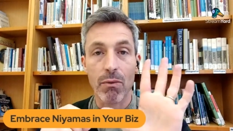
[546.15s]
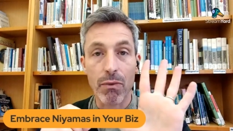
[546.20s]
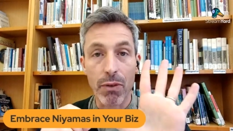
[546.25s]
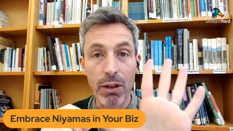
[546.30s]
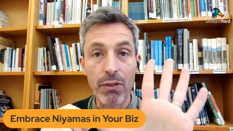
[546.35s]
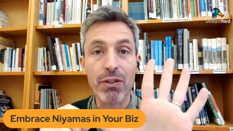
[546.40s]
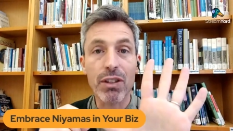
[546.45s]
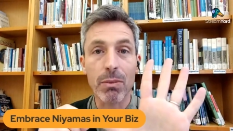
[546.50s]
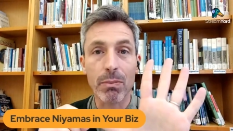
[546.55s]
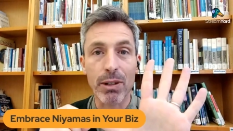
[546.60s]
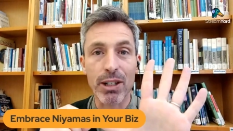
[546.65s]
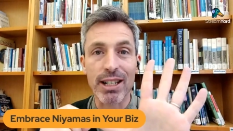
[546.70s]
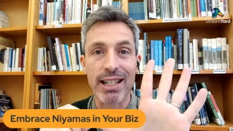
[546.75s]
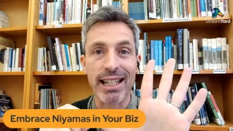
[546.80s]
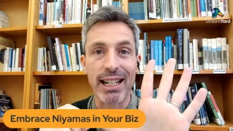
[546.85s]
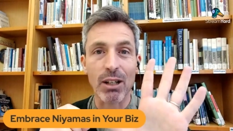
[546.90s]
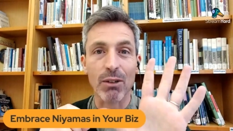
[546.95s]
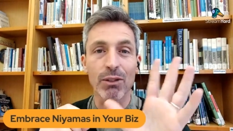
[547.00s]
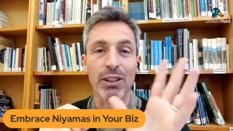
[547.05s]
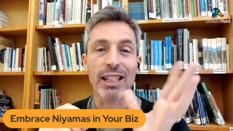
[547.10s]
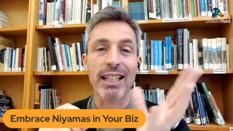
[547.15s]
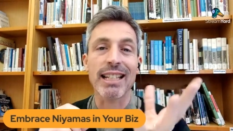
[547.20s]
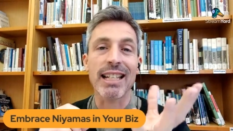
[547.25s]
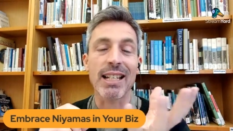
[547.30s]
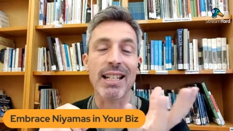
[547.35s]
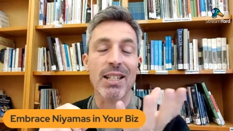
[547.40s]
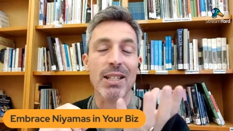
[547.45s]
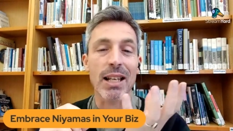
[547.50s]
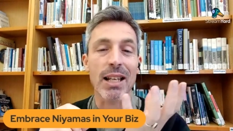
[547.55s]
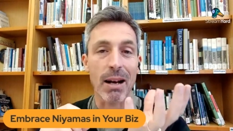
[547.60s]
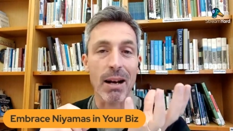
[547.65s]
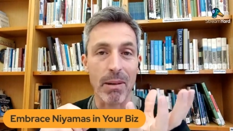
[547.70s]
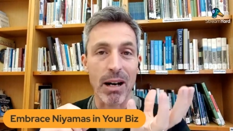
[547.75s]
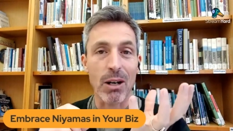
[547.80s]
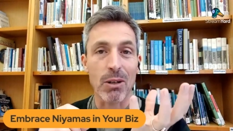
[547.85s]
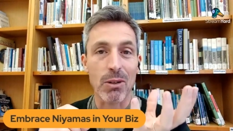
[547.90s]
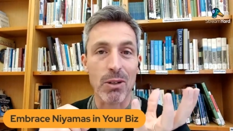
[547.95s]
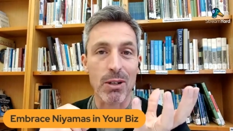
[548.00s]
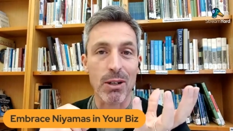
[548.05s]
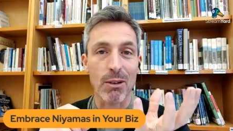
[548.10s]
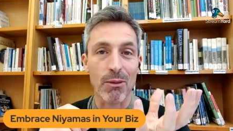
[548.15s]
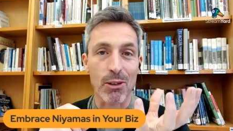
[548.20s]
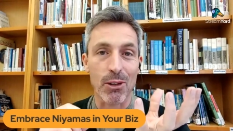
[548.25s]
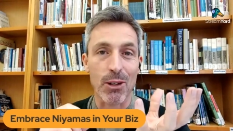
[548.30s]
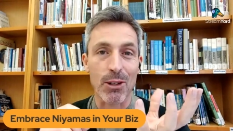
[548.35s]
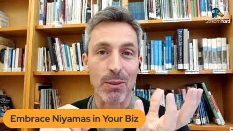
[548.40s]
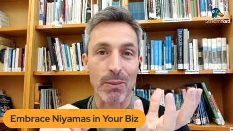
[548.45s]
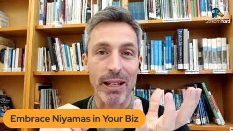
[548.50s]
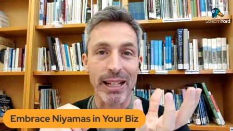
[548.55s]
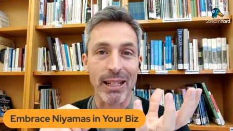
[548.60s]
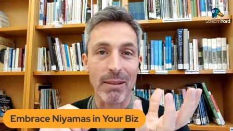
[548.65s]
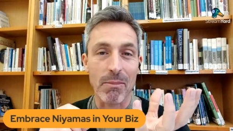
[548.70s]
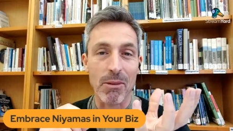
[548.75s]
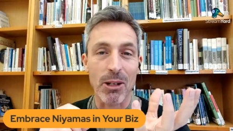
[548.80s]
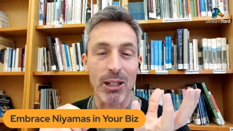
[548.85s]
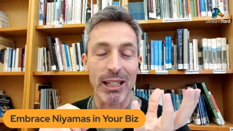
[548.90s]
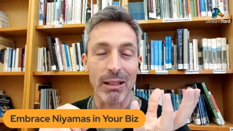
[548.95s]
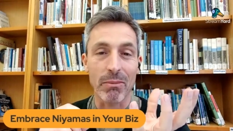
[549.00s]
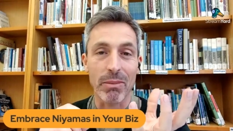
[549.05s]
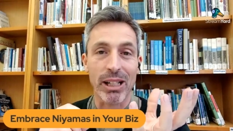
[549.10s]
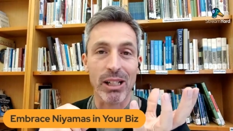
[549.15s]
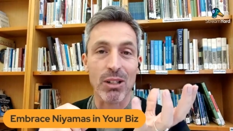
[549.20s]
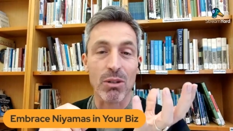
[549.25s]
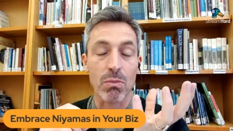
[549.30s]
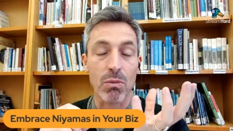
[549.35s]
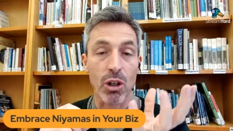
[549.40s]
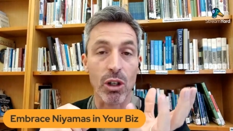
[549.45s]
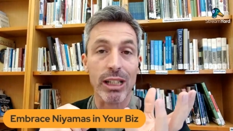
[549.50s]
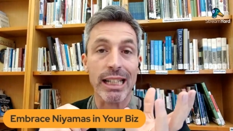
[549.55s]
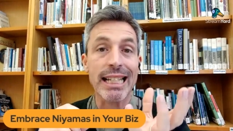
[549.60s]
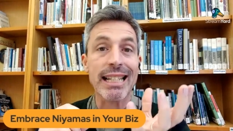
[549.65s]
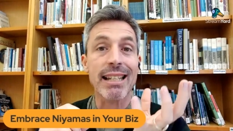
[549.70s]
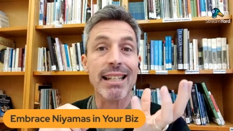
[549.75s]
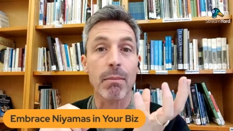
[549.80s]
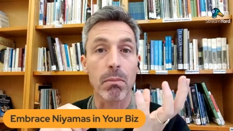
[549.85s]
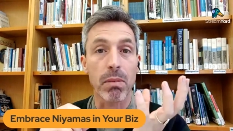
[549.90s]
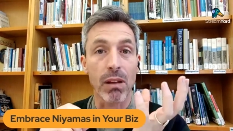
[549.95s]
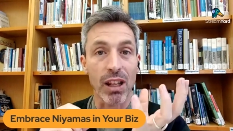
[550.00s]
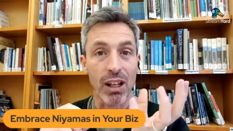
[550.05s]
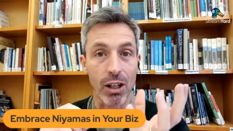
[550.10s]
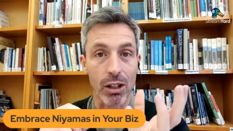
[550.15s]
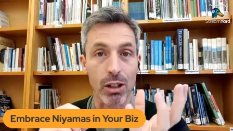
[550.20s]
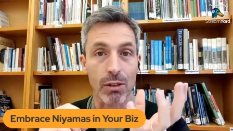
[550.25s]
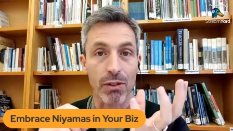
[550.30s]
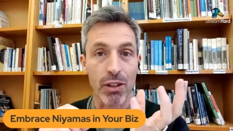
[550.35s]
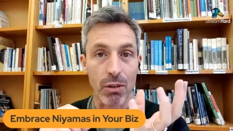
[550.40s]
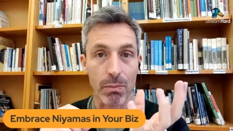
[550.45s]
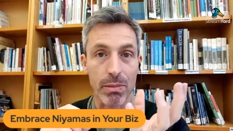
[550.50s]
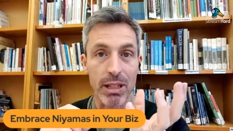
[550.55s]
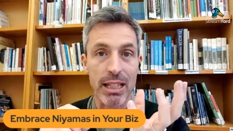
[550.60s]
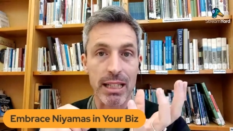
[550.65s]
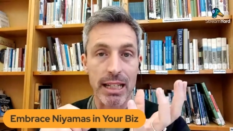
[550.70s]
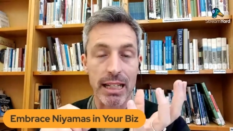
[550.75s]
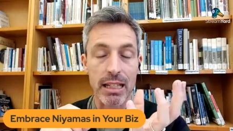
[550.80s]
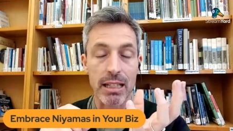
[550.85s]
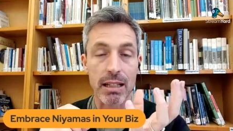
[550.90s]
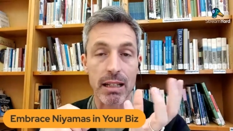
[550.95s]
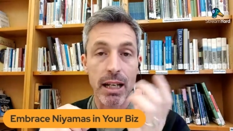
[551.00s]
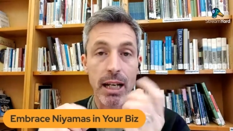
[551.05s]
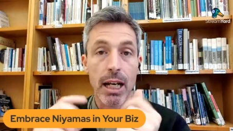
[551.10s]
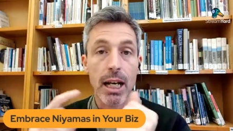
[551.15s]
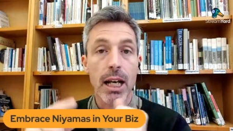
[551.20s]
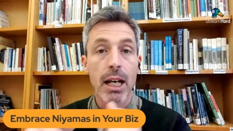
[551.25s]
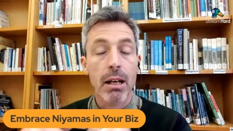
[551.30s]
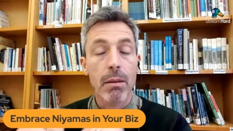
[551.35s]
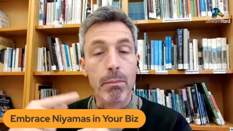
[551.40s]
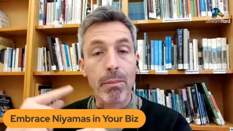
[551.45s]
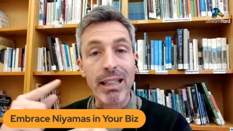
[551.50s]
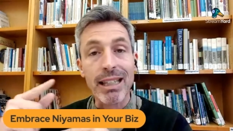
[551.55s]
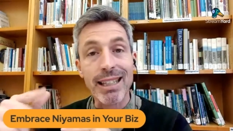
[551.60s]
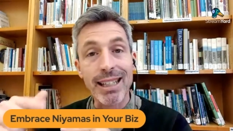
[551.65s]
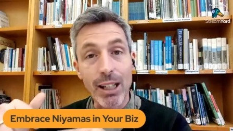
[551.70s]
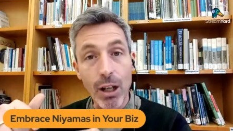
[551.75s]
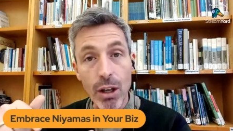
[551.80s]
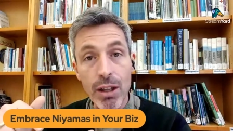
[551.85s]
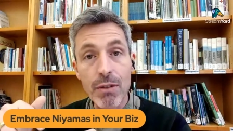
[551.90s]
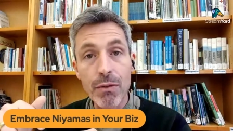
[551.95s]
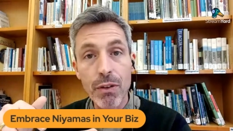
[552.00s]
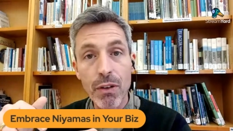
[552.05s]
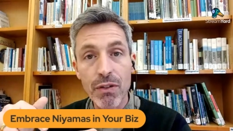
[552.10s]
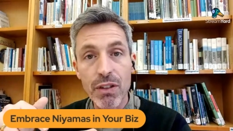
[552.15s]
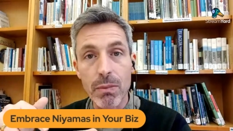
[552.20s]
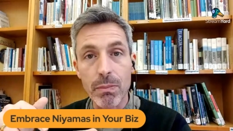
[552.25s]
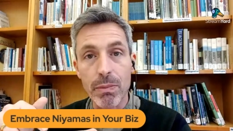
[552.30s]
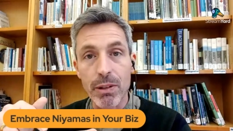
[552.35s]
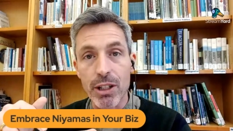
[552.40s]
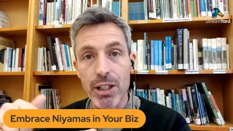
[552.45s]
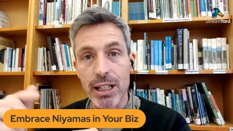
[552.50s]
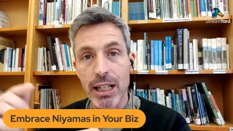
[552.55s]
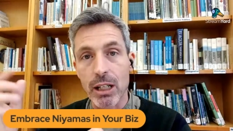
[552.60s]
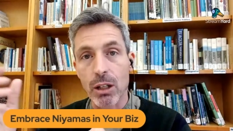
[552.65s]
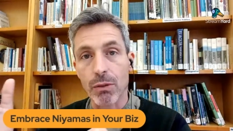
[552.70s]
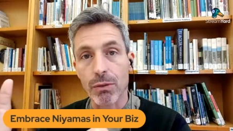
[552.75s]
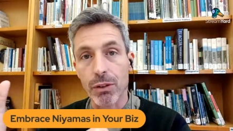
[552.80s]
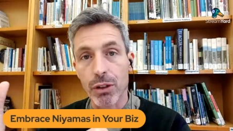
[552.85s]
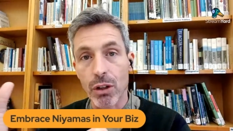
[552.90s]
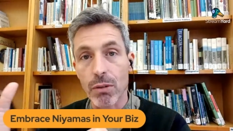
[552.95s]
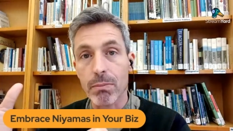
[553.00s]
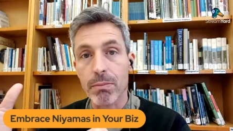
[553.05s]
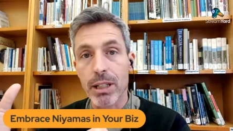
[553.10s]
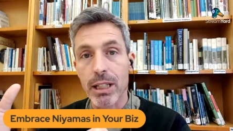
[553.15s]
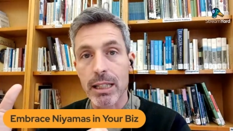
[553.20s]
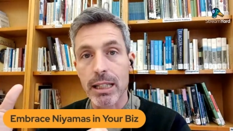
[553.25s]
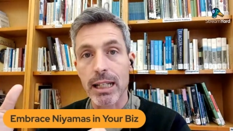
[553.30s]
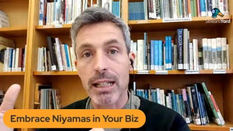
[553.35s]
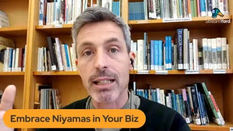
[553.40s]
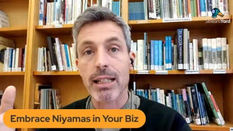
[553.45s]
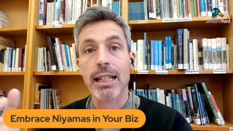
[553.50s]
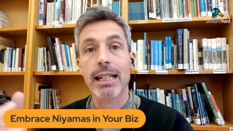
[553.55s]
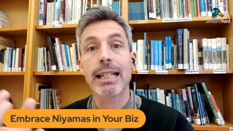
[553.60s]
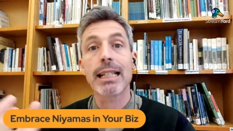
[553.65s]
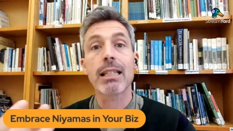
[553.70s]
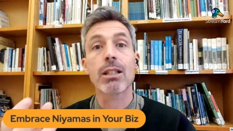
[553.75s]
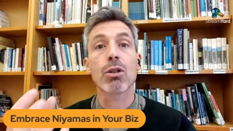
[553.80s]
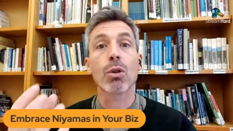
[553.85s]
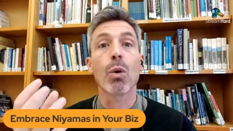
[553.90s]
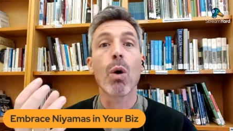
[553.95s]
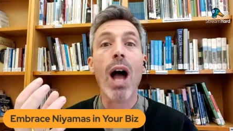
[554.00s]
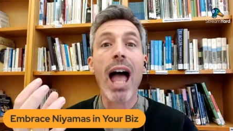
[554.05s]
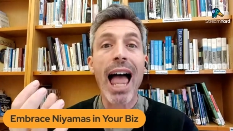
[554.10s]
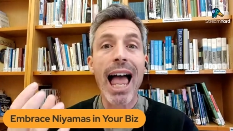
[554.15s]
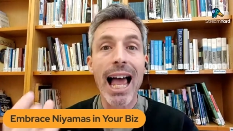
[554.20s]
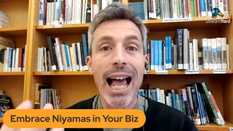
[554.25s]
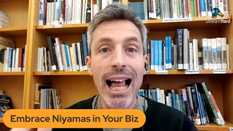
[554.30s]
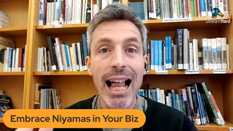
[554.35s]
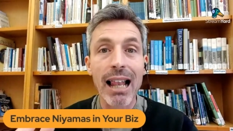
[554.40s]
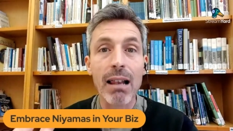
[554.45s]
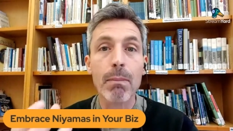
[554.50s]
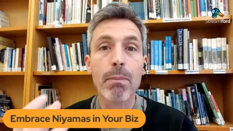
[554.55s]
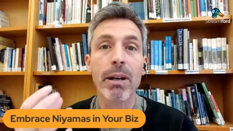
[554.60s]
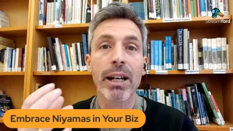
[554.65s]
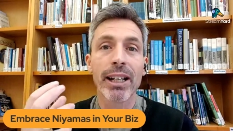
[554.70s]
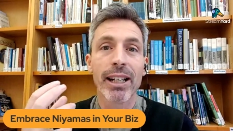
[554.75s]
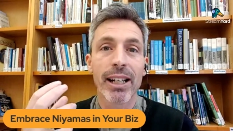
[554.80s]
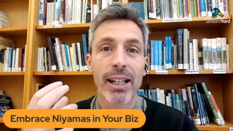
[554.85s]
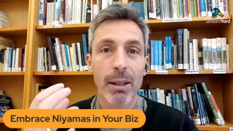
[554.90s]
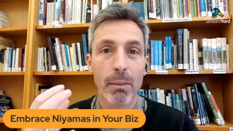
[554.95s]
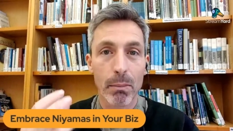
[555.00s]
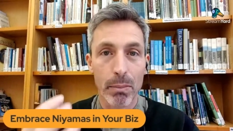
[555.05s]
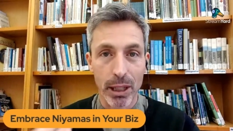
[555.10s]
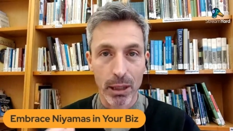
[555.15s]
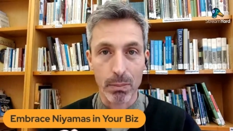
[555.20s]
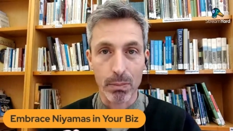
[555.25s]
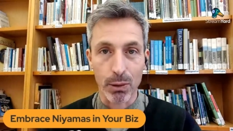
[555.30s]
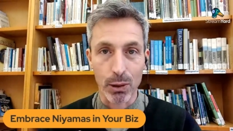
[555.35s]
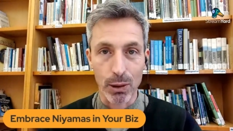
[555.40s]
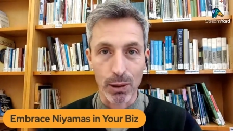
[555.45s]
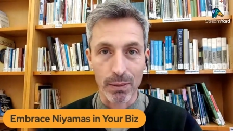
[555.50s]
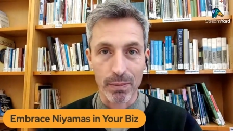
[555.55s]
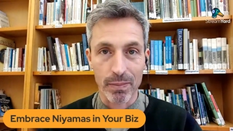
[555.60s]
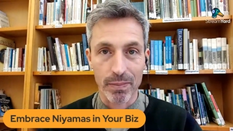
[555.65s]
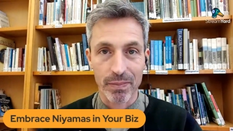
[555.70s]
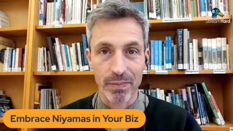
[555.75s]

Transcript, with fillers: 50% of this is about, of course, making money because money is the blood of your business. But the other 50% of your business is to help people.